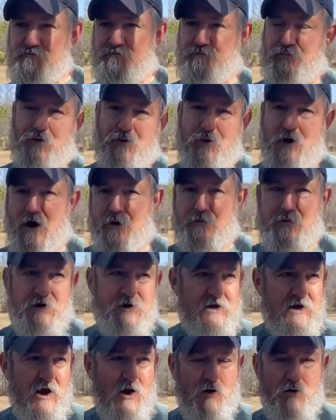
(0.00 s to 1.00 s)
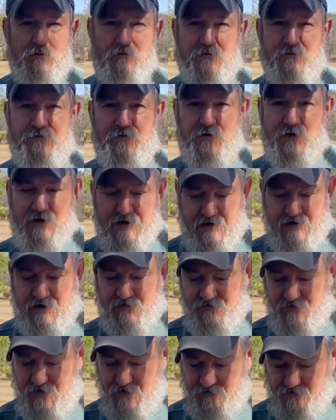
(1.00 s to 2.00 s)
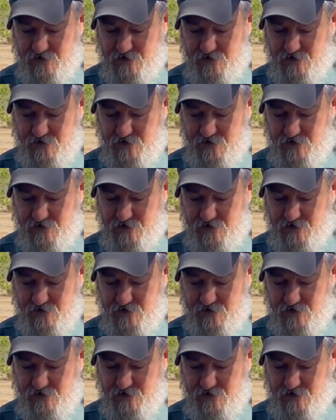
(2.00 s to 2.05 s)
property over for anything